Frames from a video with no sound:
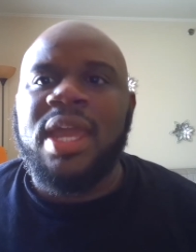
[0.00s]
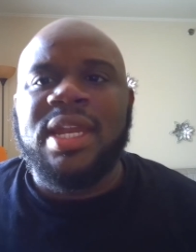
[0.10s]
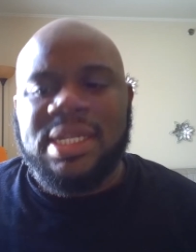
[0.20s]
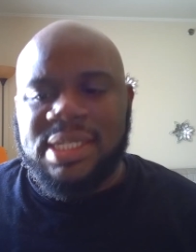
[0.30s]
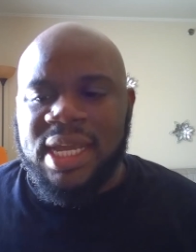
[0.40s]
And
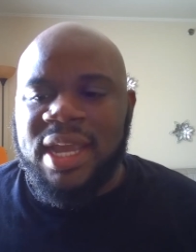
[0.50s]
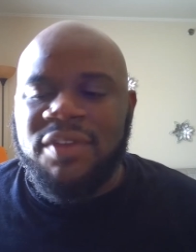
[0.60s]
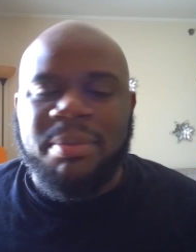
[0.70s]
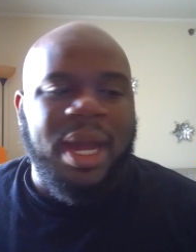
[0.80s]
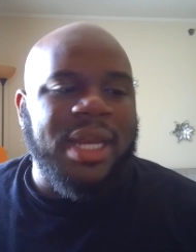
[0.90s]
then seeing
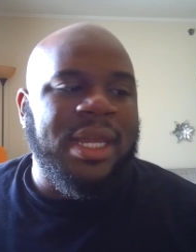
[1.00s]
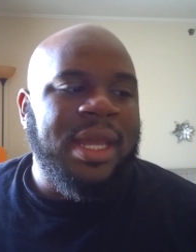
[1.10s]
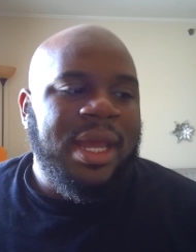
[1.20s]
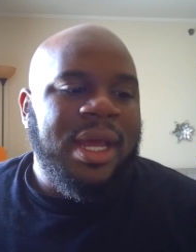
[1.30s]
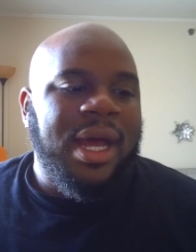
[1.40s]
everybody,
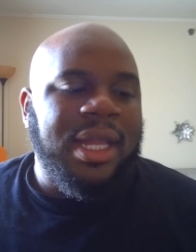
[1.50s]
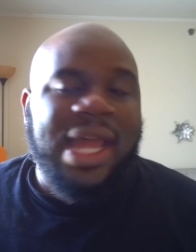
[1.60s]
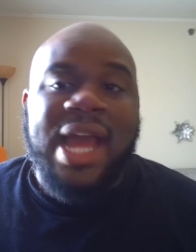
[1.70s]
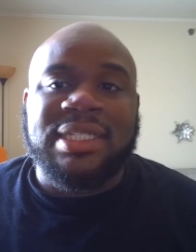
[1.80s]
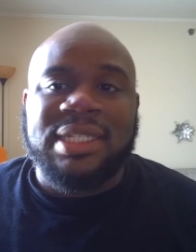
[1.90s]

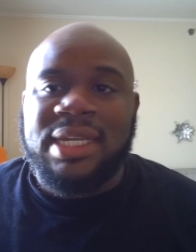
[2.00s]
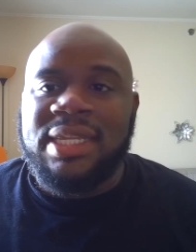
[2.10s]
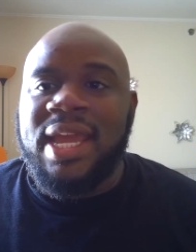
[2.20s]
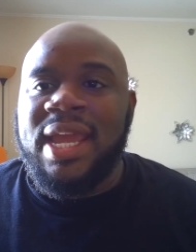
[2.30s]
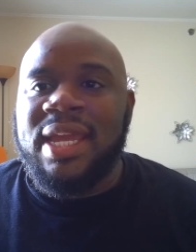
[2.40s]
lastly,
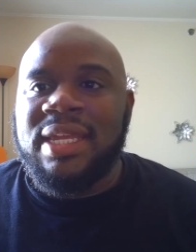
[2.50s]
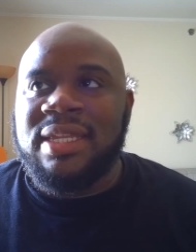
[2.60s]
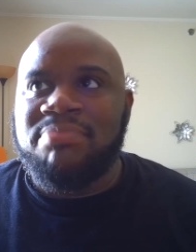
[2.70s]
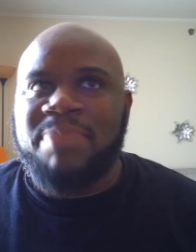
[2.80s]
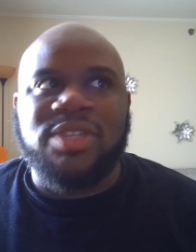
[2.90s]
they
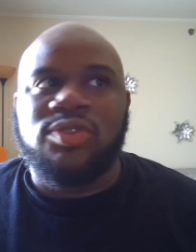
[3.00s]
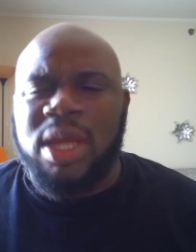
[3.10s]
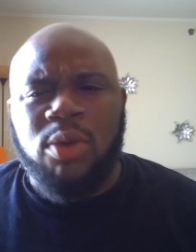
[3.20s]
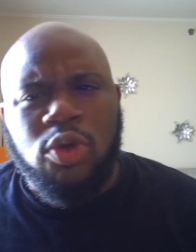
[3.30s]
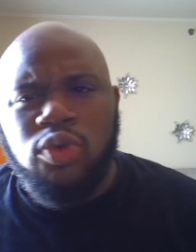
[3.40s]
basically
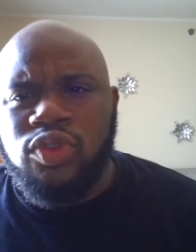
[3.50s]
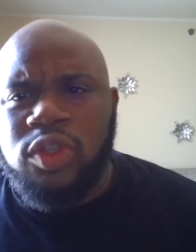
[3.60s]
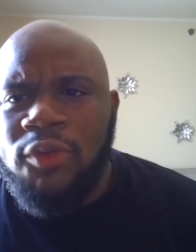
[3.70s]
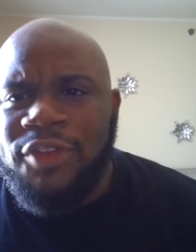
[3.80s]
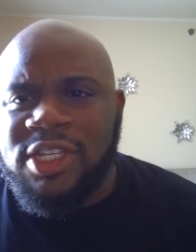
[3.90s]
like, well, who's
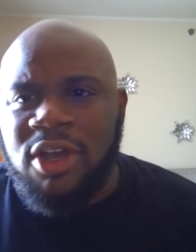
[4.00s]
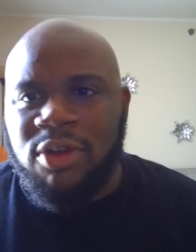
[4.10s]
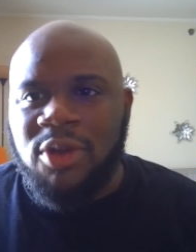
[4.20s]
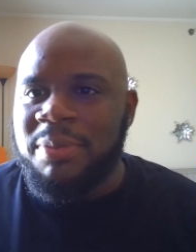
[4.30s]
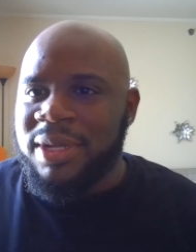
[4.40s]
Luffy
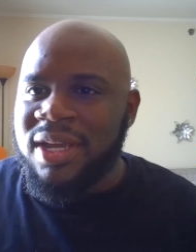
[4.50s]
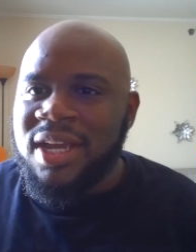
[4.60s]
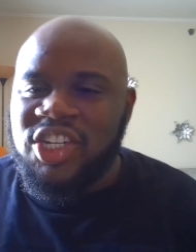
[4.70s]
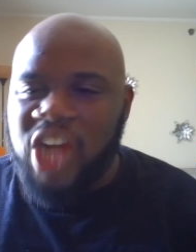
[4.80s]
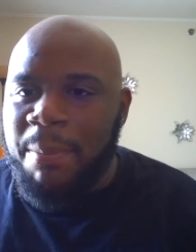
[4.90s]
Taro? With
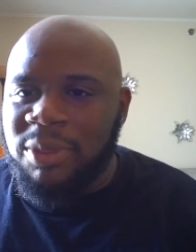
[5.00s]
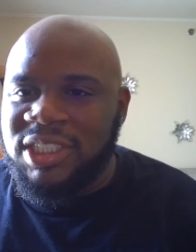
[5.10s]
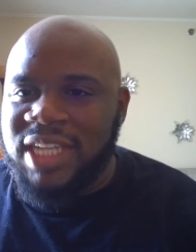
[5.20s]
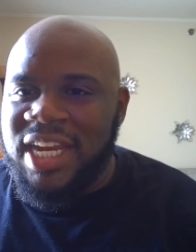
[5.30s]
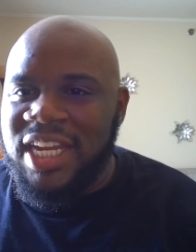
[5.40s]
Chopper
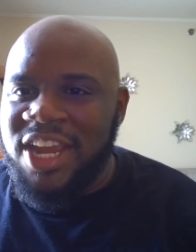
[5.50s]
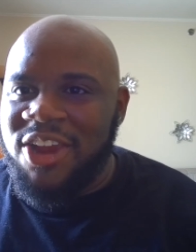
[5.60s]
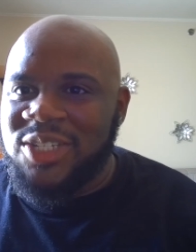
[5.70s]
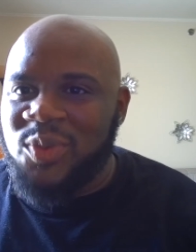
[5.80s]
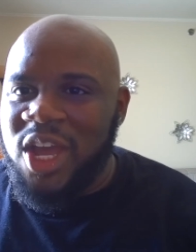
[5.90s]
standing there as